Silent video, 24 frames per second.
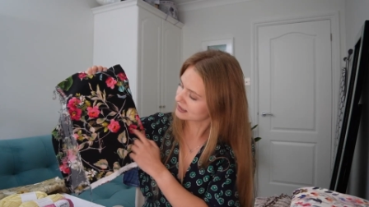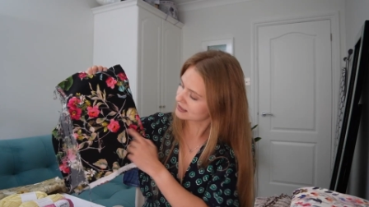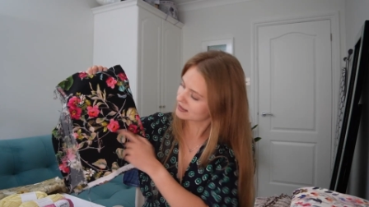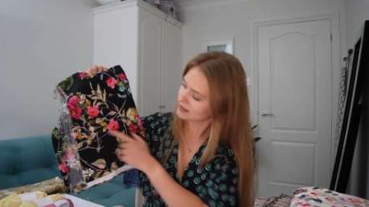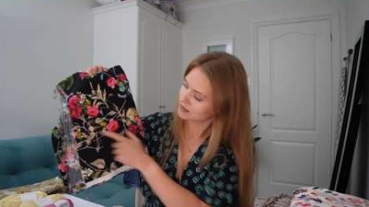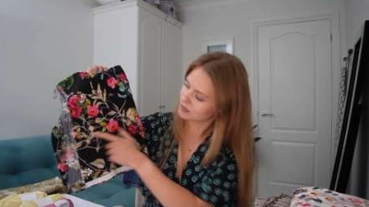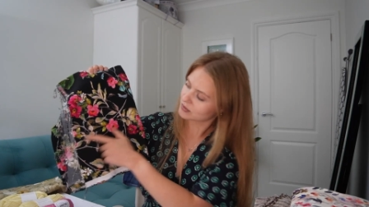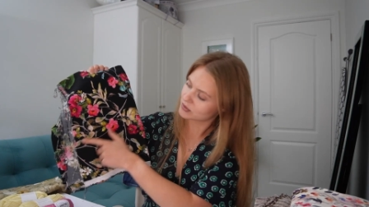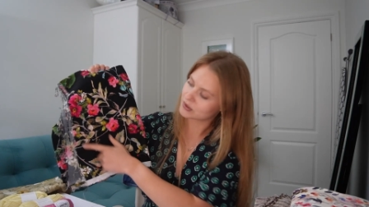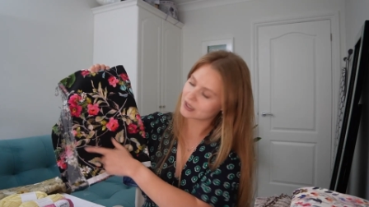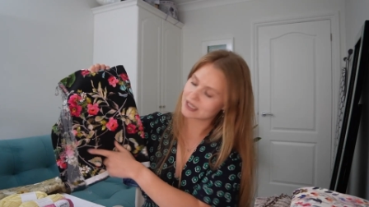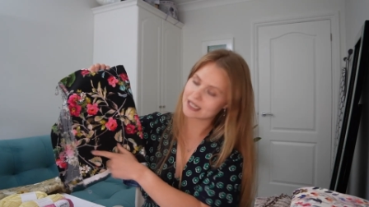
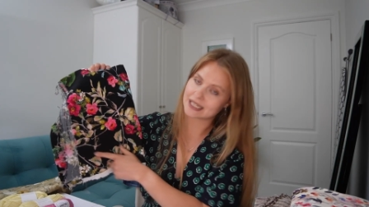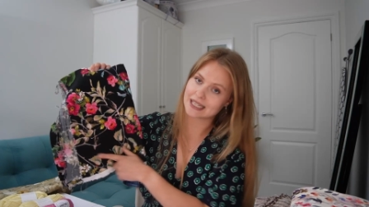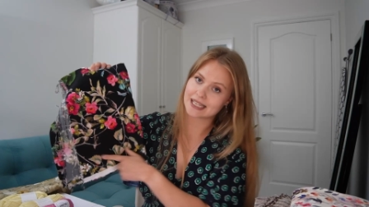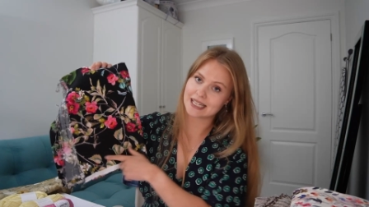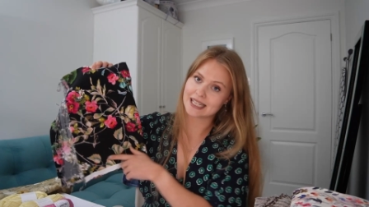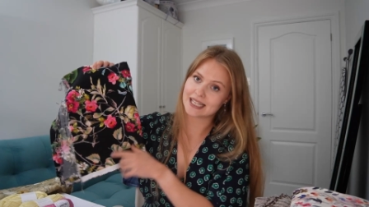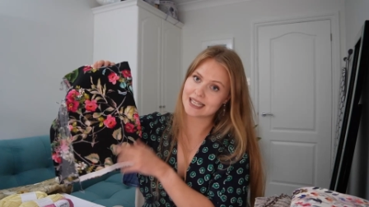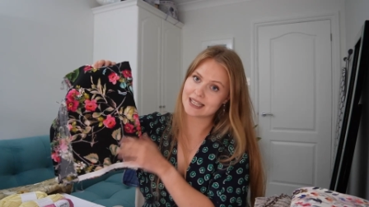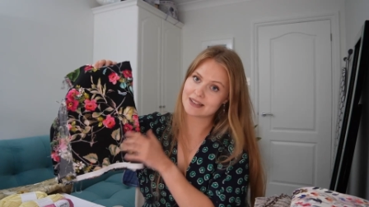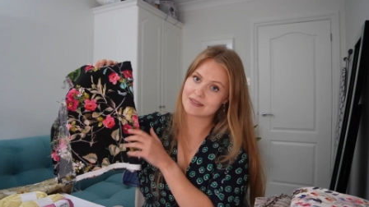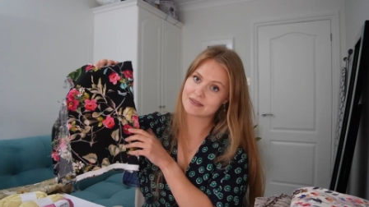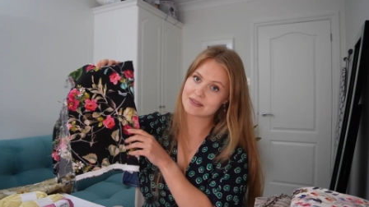some green
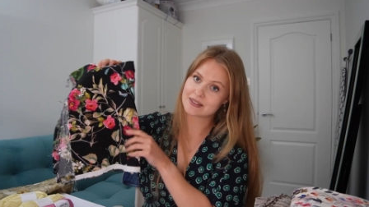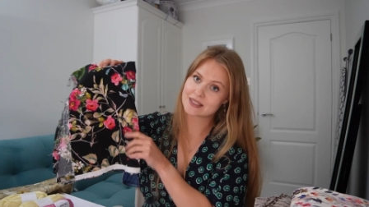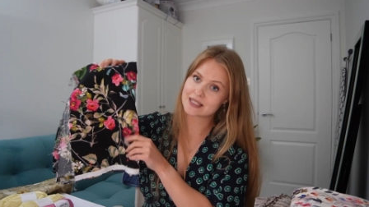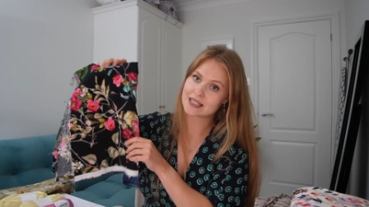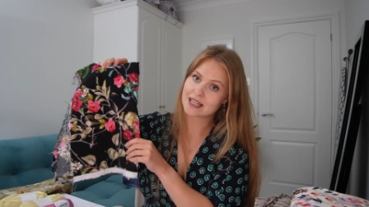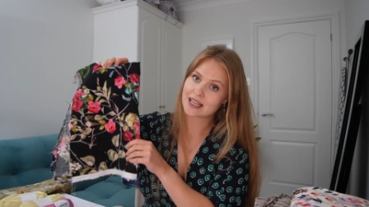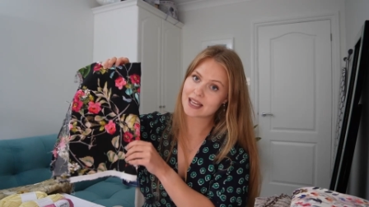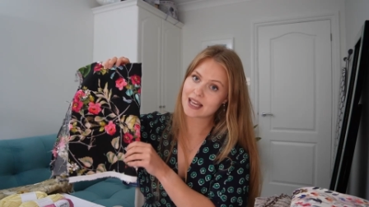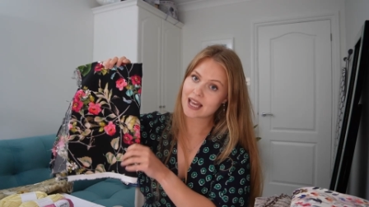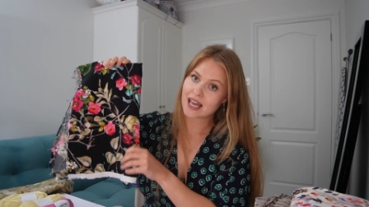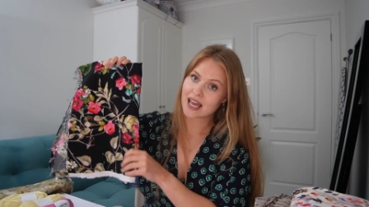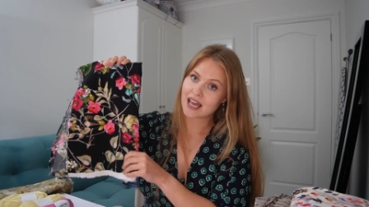leaves
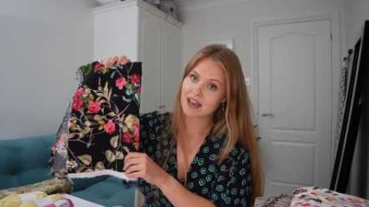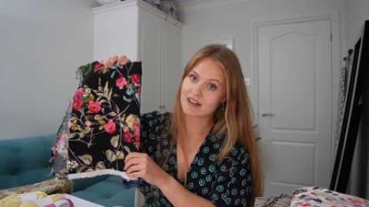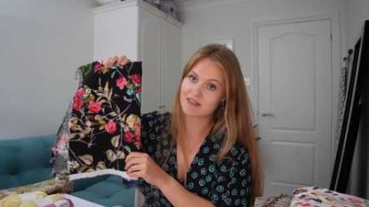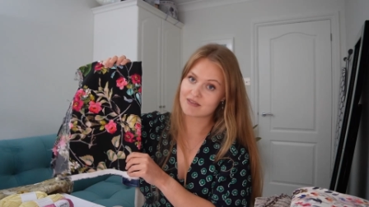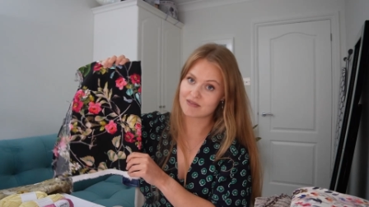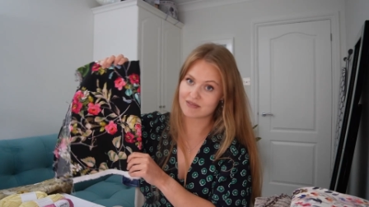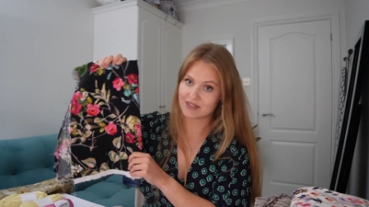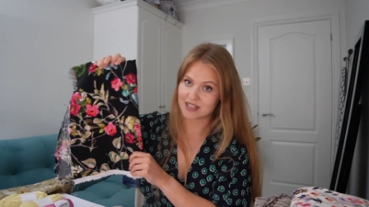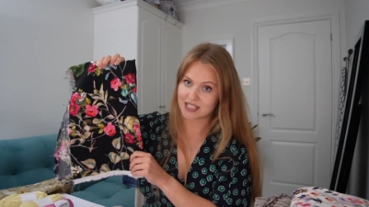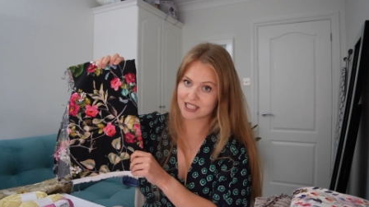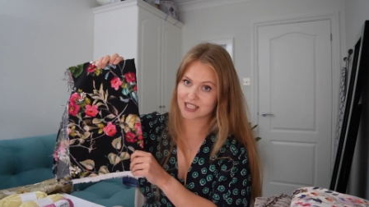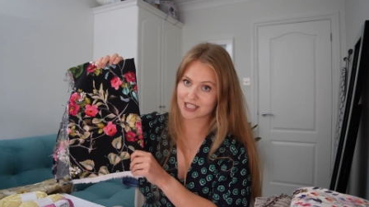
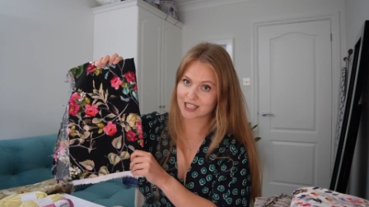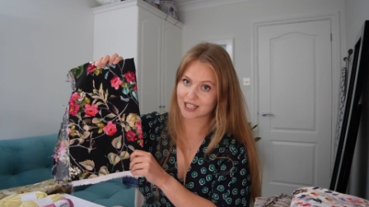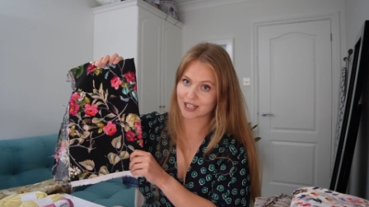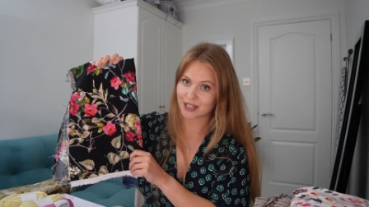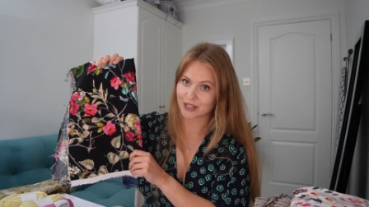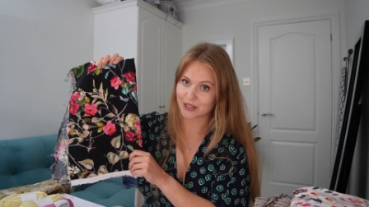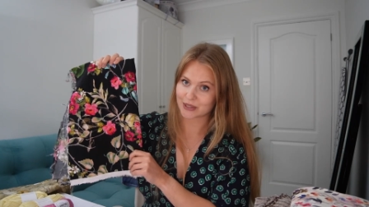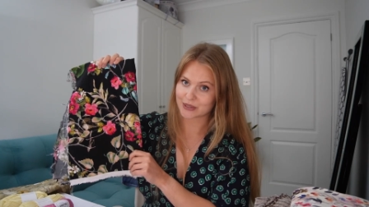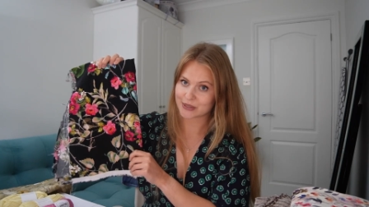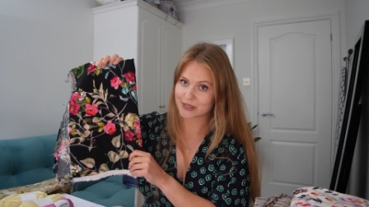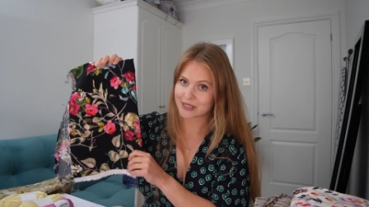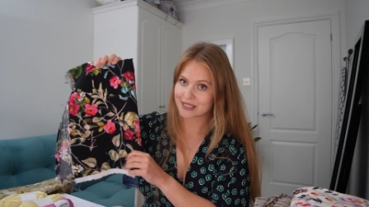
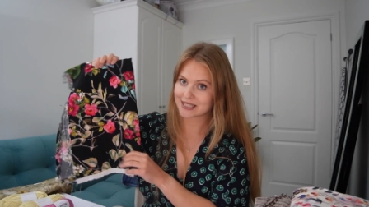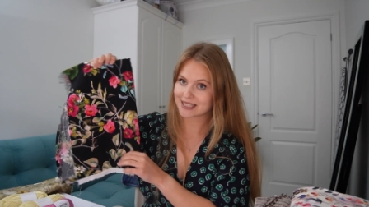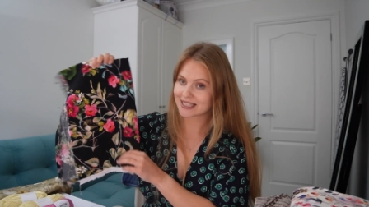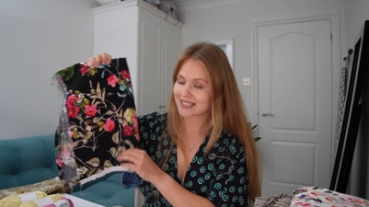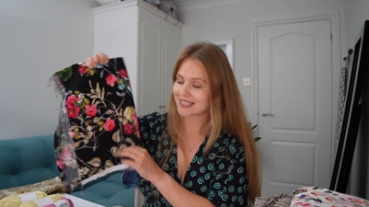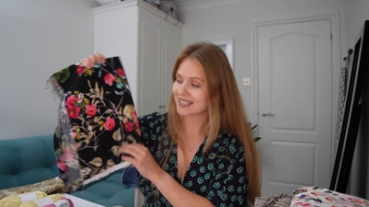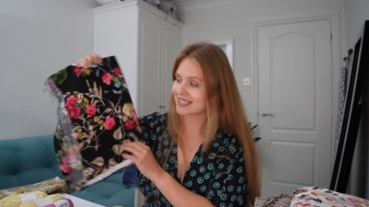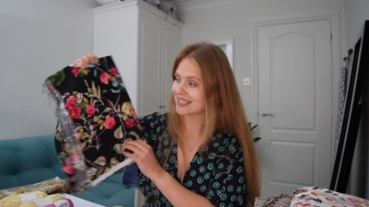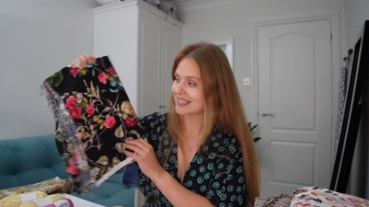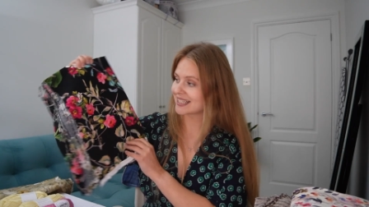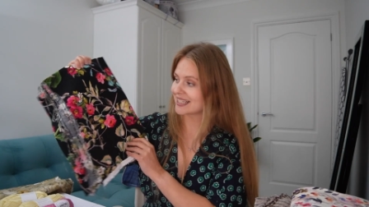viscose.